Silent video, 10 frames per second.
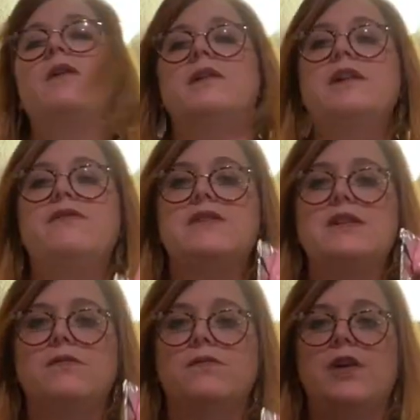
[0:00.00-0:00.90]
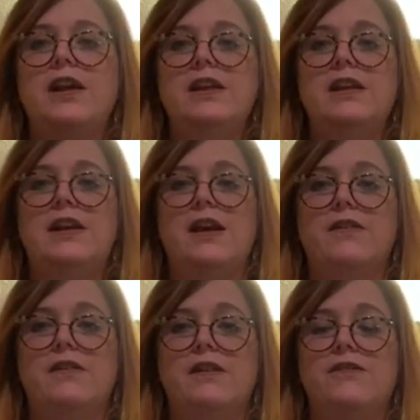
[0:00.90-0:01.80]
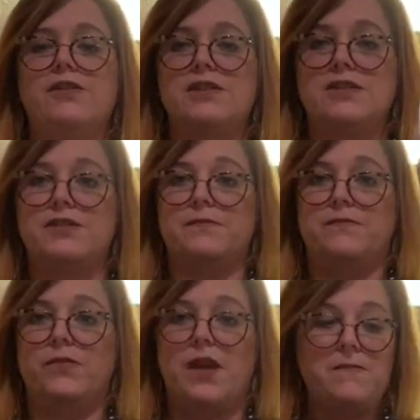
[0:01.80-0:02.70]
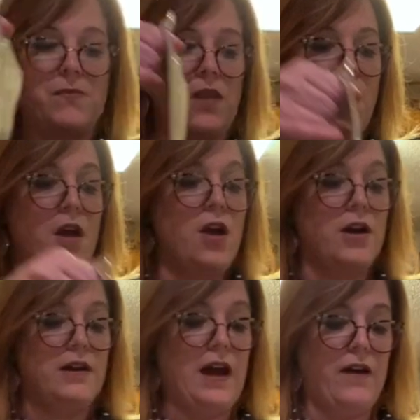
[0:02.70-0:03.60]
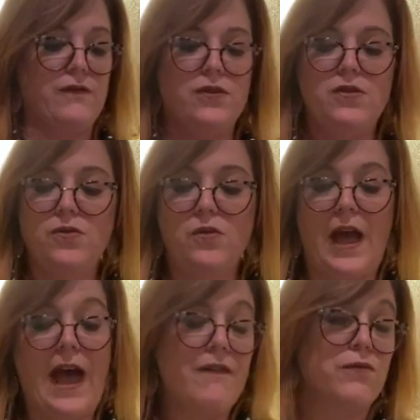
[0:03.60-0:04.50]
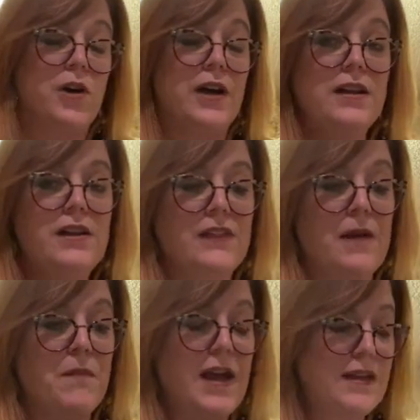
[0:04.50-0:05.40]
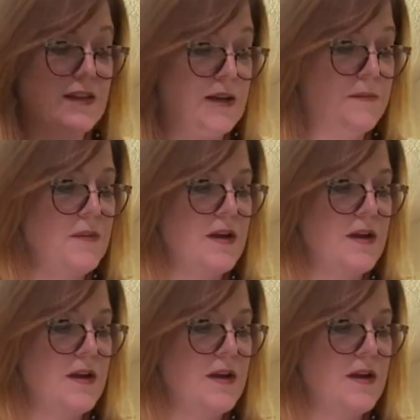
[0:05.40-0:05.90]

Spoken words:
lift it right in and out of your insert, okay? Now, if you have one, they make them,